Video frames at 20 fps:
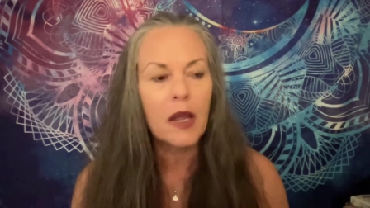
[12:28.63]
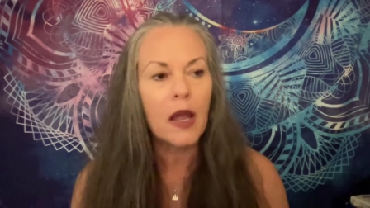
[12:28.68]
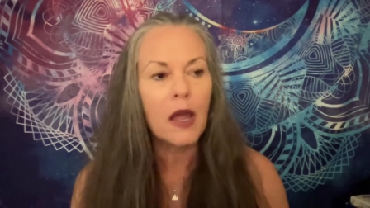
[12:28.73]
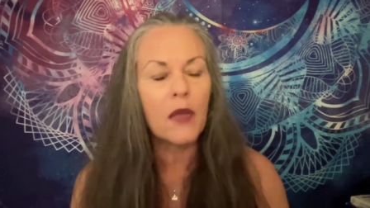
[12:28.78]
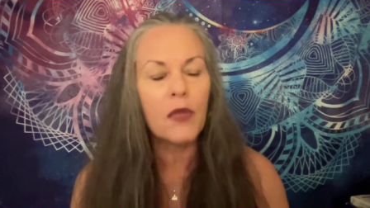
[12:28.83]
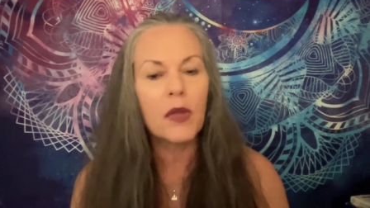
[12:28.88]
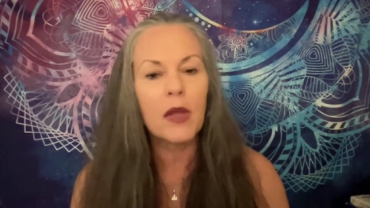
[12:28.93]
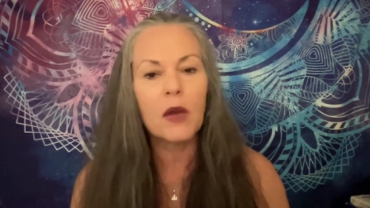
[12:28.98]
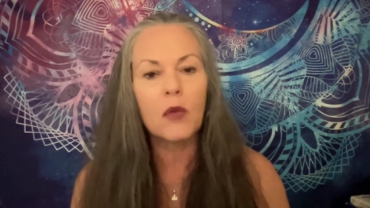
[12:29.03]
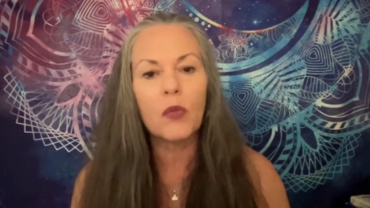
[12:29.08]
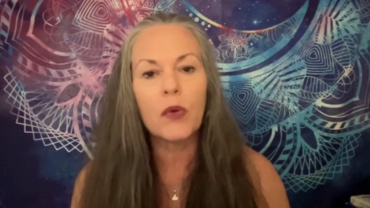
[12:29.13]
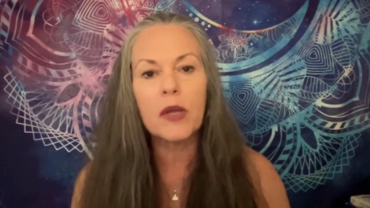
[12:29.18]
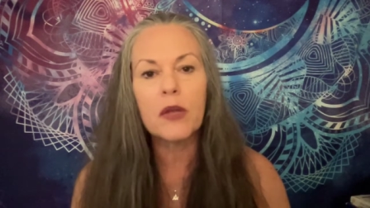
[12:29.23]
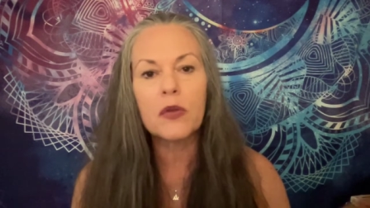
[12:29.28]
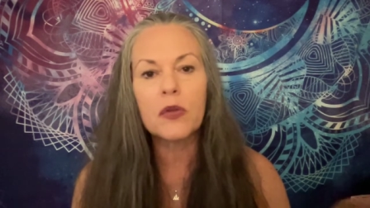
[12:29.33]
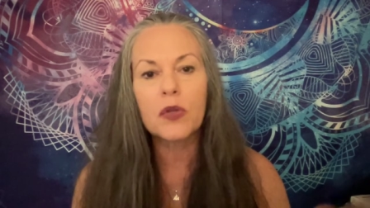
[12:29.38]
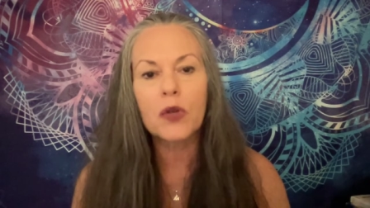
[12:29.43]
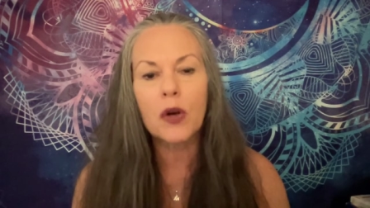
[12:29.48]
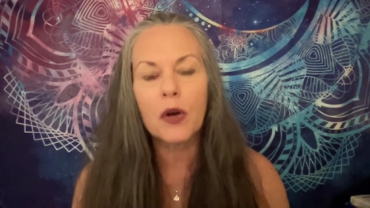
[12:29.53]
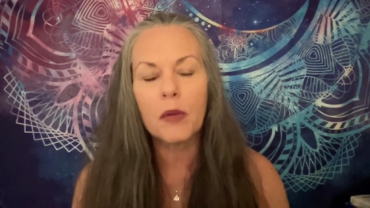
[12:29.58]
and then we
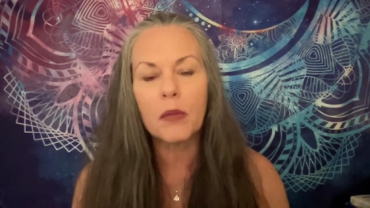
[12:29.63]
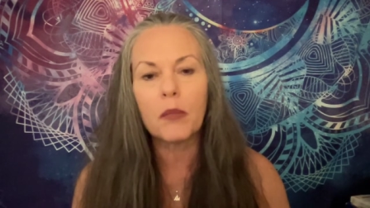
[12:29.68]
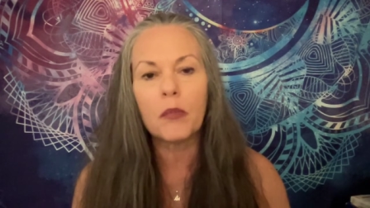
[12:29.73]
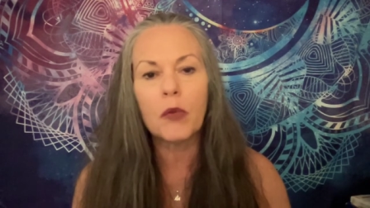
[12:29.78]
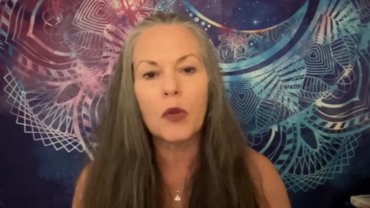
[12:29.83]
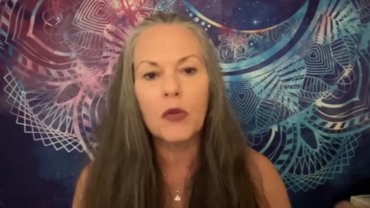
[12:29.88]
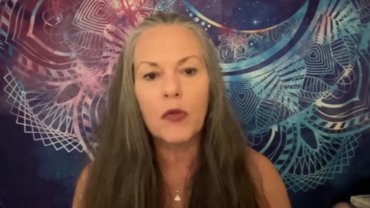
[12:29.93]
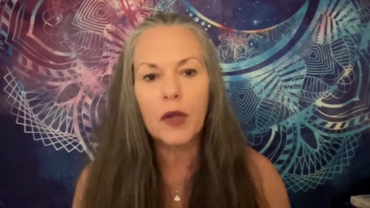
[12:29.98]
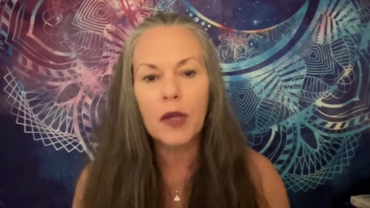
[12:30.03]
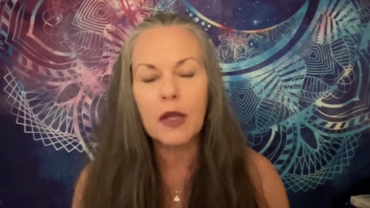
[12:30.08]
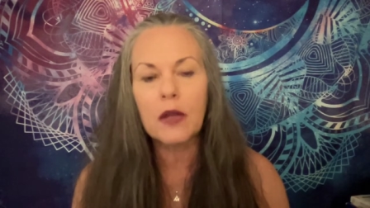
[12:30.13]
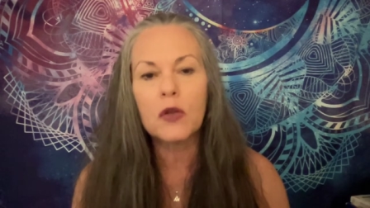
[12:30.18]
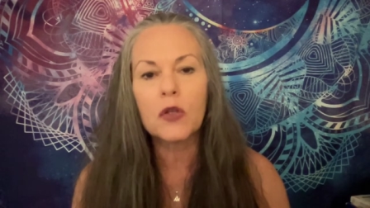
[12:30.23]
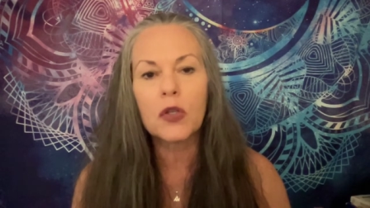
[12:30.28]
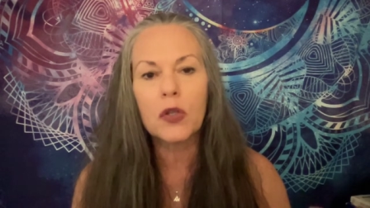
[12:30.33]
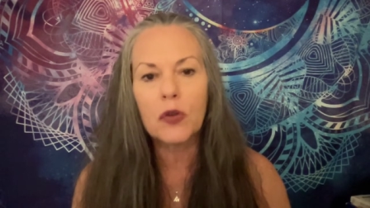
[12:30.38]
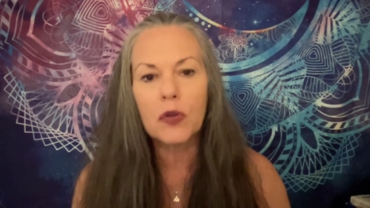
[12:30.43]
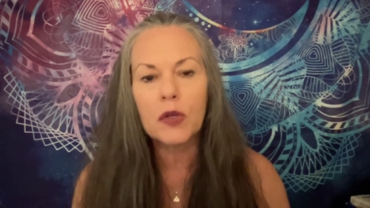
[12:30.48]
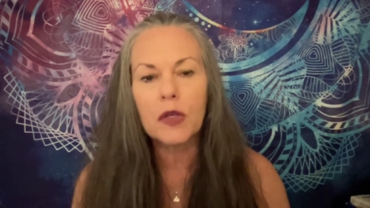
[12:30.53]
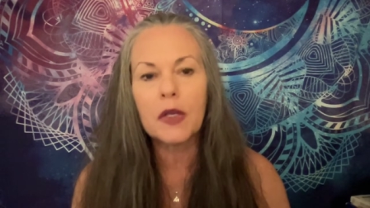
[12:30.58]
start moving
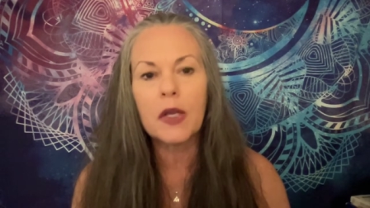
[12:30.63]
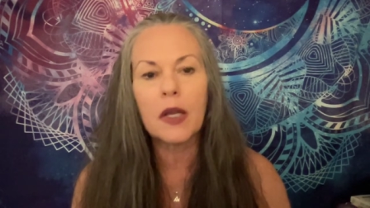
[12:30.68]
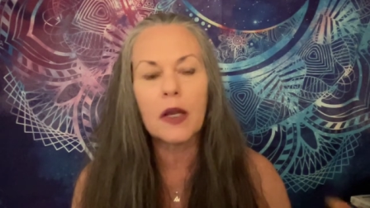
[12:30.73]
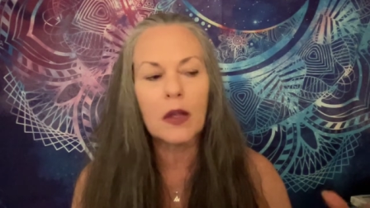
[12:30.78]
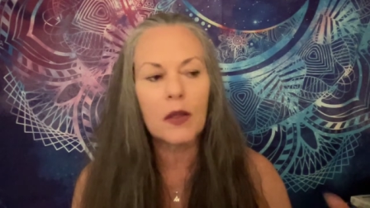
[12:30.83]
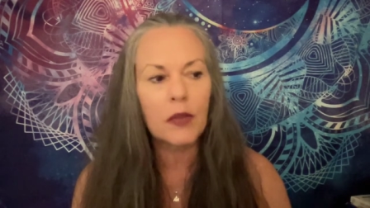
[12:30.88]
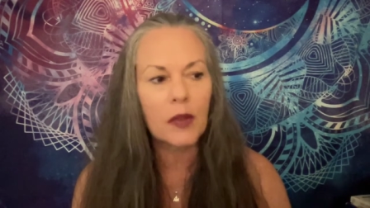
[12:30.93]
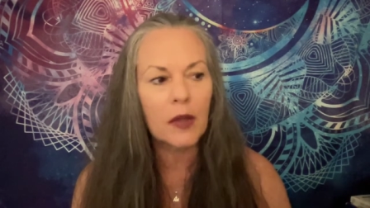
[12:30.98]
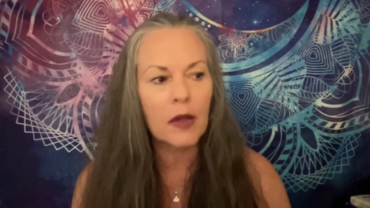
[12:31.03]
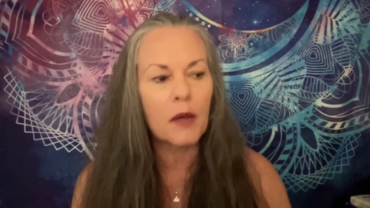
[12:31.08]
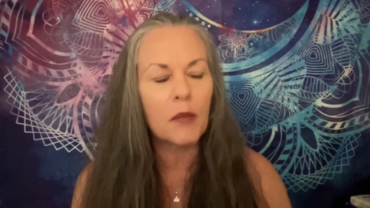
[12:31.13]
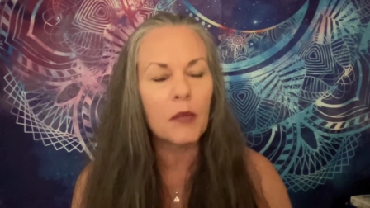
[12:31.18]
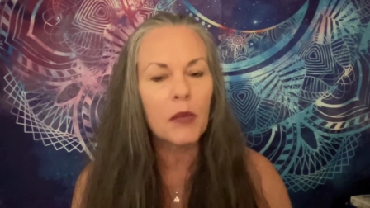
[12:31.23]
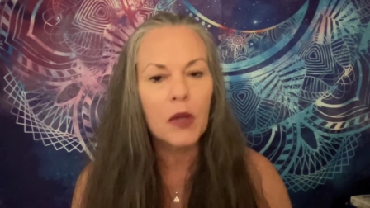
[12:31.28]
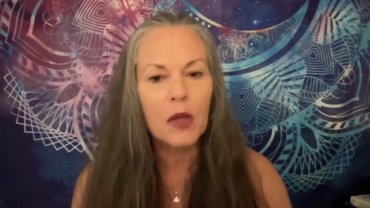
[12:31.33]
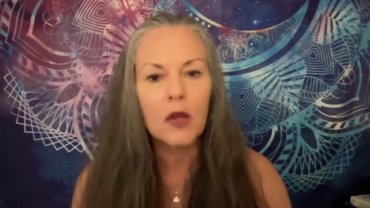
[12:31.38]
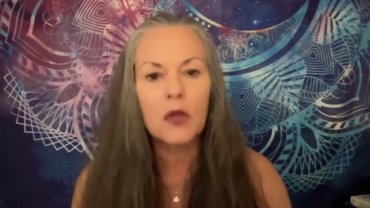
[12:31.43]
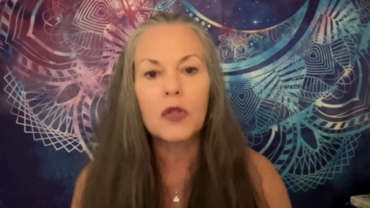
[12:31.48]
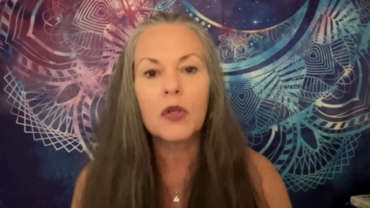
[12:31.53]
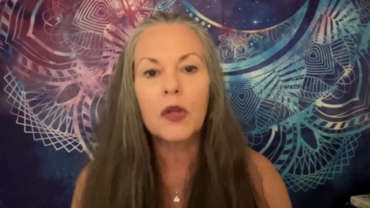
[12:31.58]
into getting them
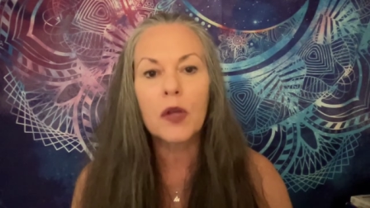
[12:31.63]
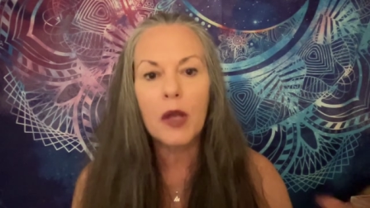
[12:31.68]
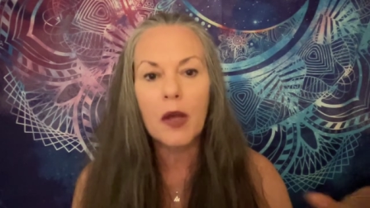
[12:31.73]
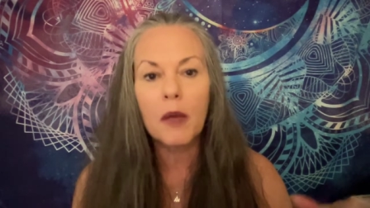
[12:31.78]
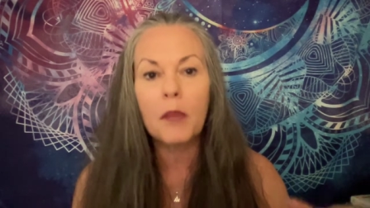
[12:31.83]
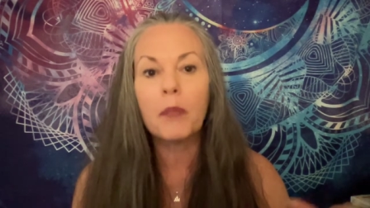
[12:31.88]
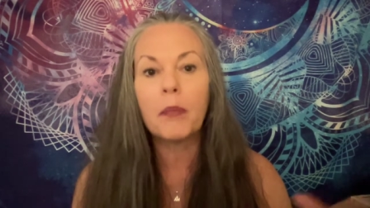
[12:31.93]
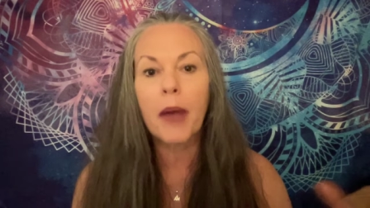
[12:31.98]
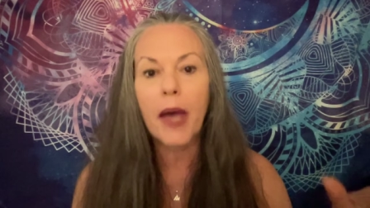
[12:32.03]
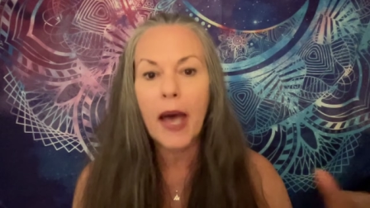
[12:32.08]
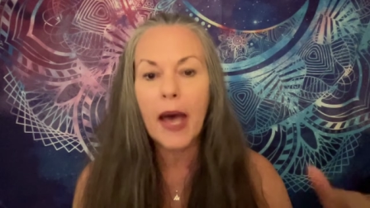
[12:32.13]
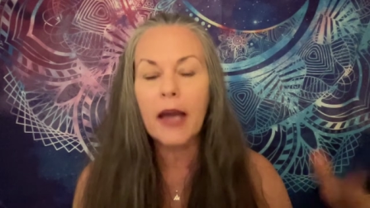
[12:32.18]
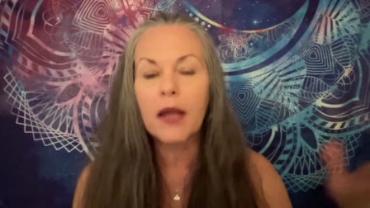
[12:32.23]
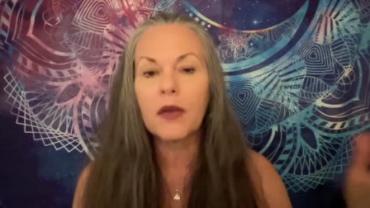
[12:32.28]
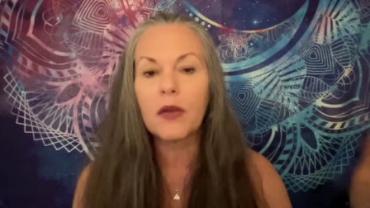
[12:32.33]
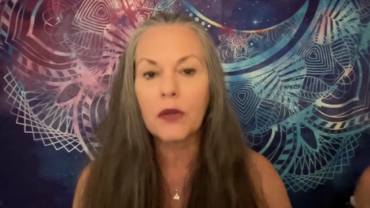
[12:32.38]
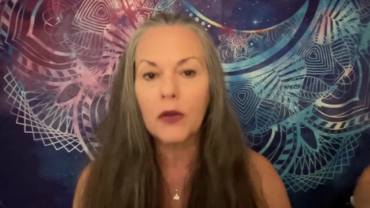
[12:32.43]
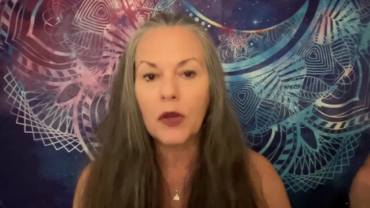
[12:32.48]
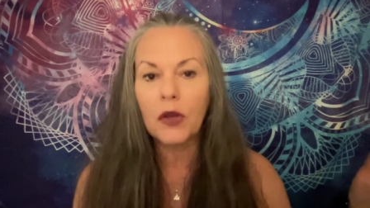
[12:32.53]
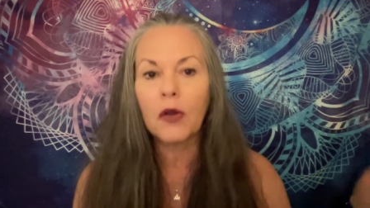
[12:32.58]
to come
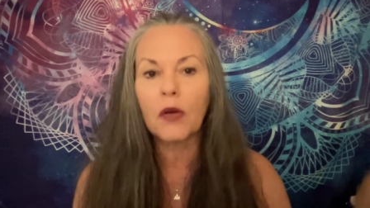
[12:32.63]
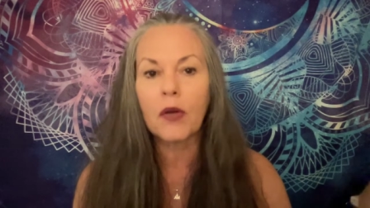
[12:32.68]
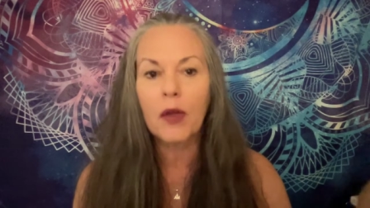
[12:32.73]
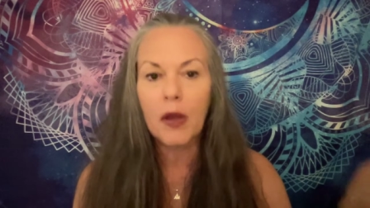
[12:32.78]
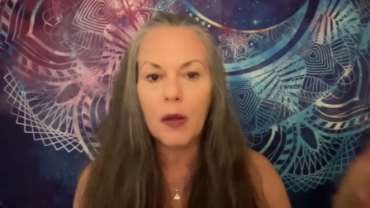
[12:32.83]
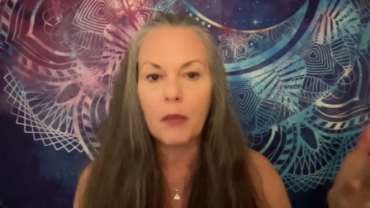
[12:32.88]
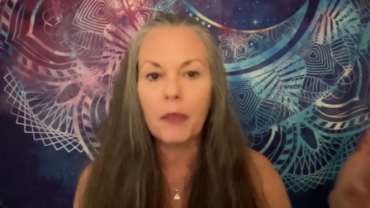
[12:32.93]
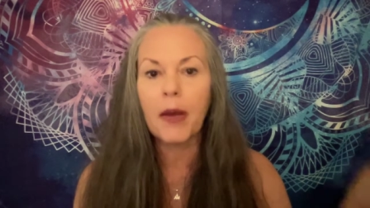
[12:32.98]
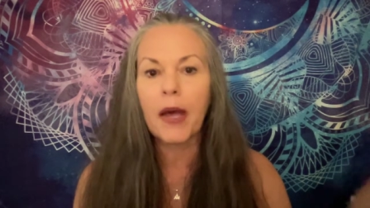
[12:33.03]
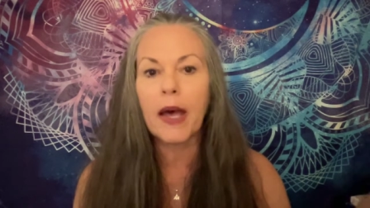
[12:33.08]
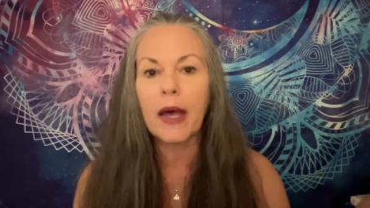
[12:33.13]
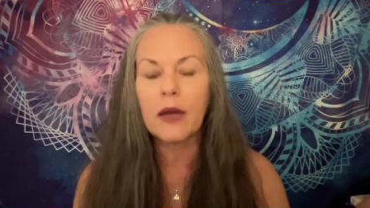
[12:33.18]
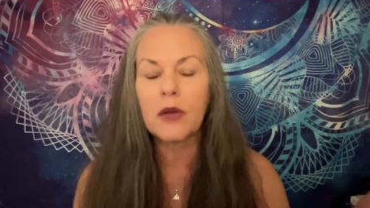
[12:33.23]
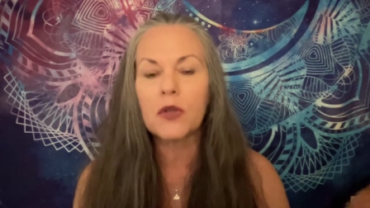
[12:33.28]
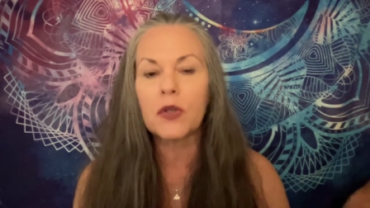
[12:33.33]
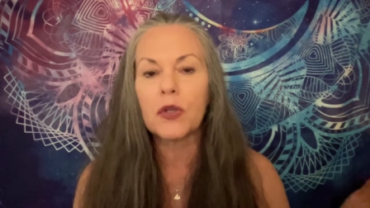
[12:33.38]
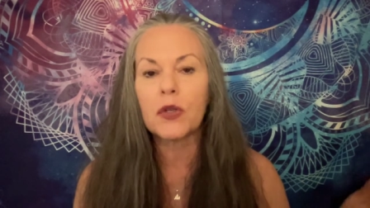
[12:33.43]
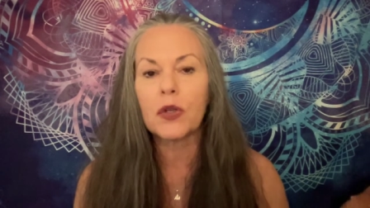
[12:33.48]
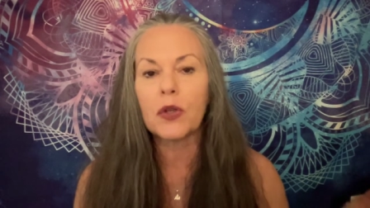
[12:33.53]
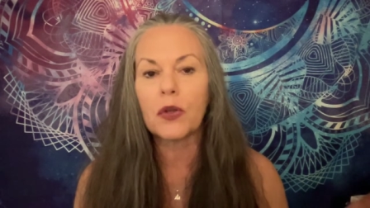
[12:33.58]
back, you know, come
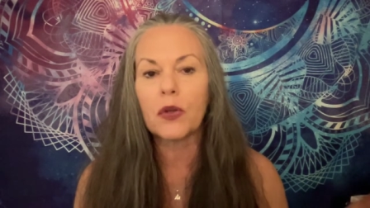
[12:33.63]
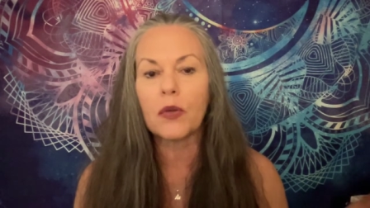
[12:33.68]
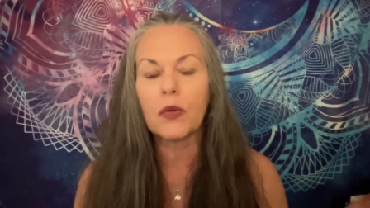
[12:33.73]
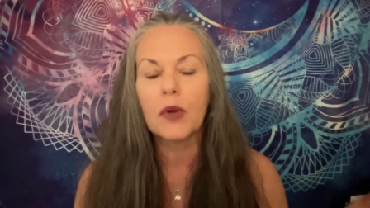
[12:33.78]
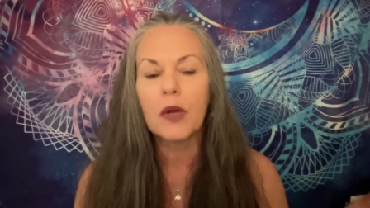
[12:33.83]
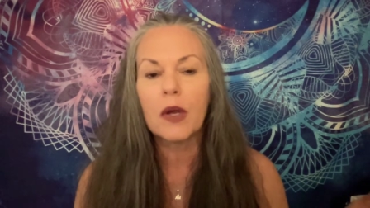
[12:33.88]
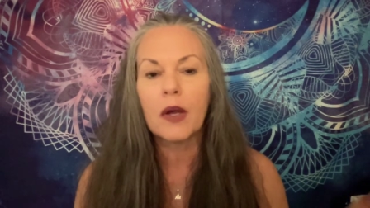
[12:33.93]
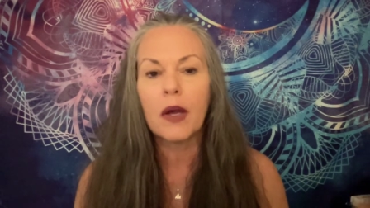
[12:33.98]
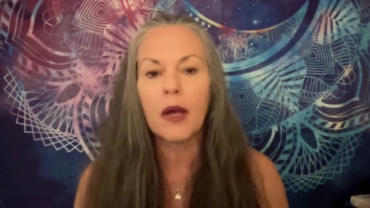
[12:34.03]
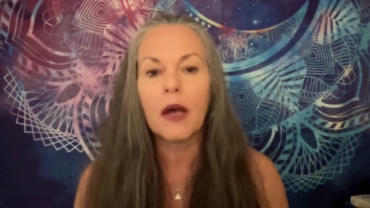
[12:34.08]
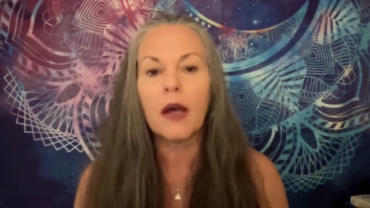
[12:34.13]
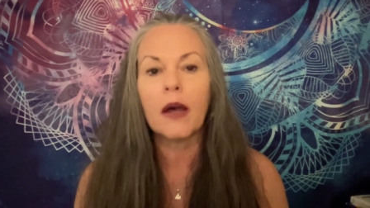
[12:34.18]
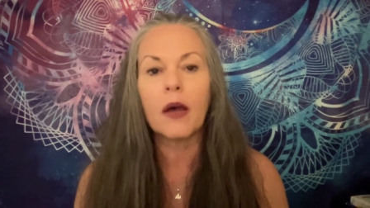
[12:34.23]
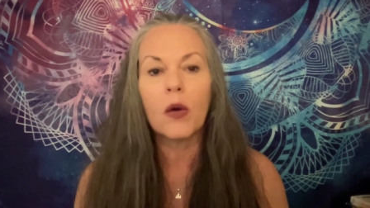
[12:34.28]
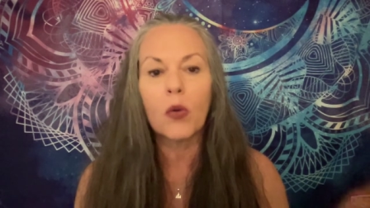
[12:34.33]
back to uh,